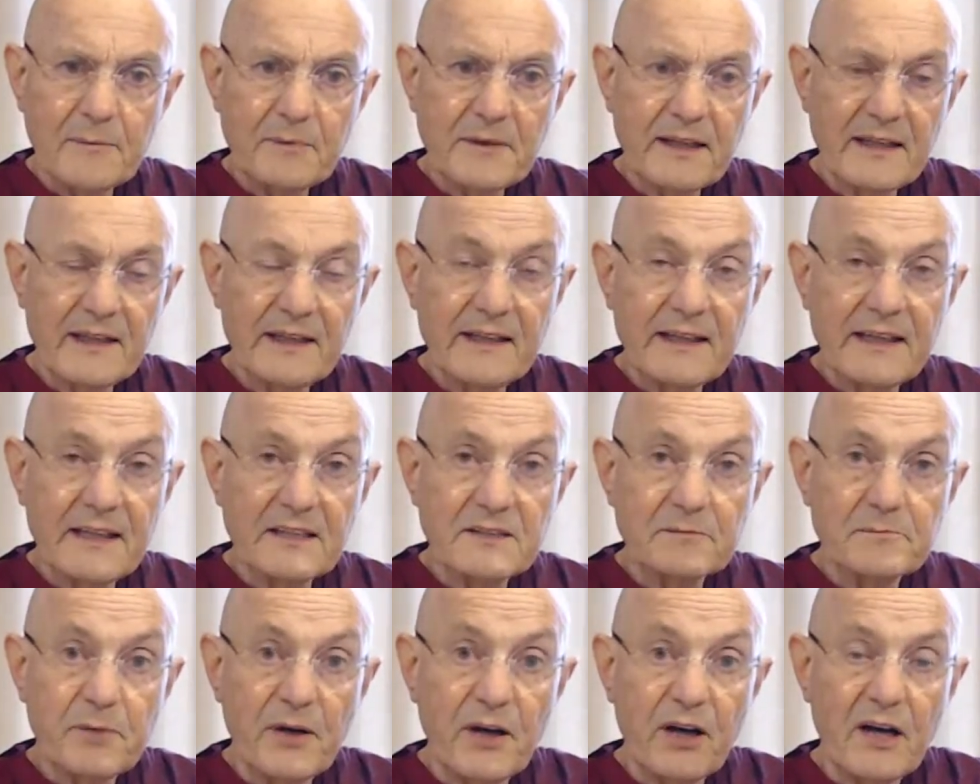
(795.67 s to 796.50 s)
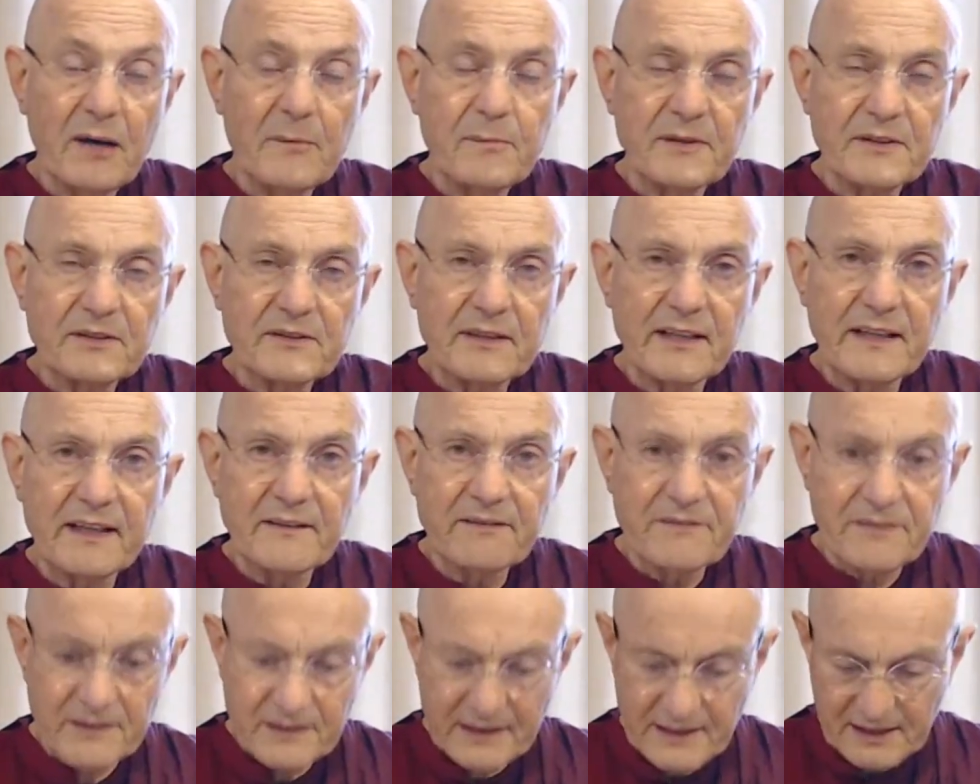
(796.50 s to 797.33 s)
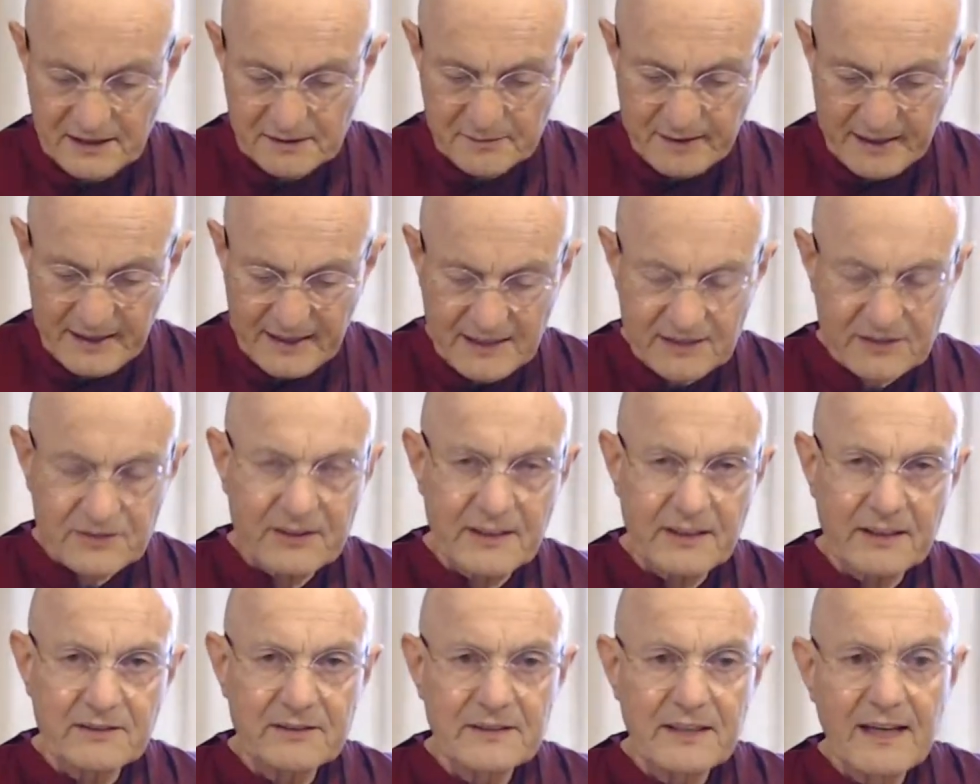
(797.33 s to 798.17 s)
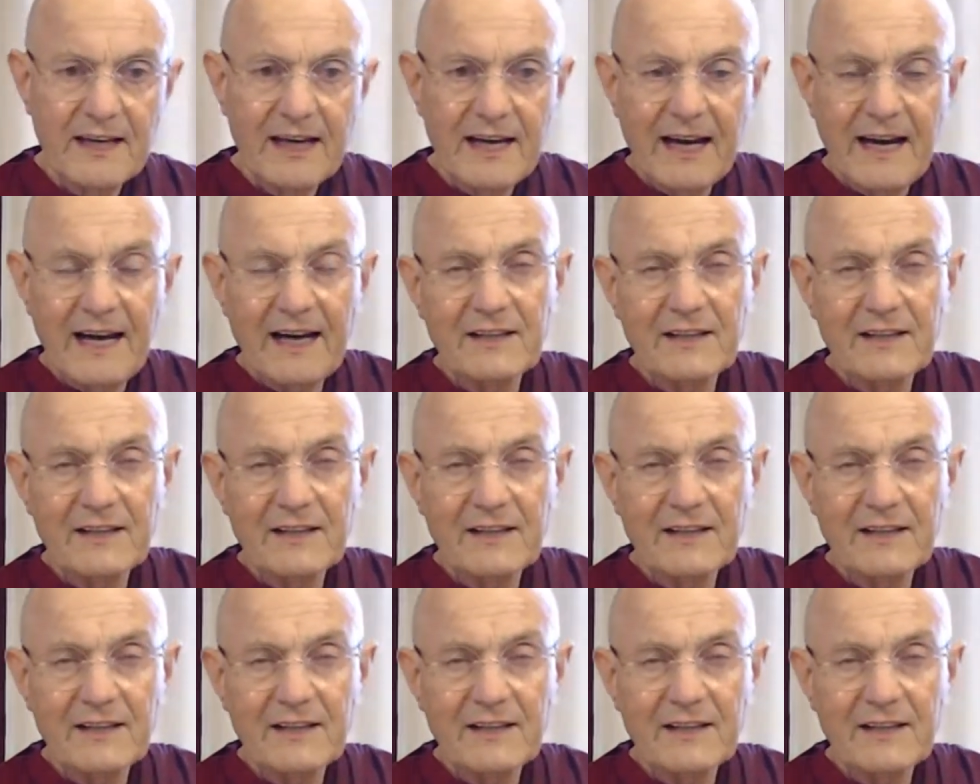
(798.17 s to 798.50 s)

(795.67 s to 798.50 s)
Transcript: I'm killing it purposely for these monastics.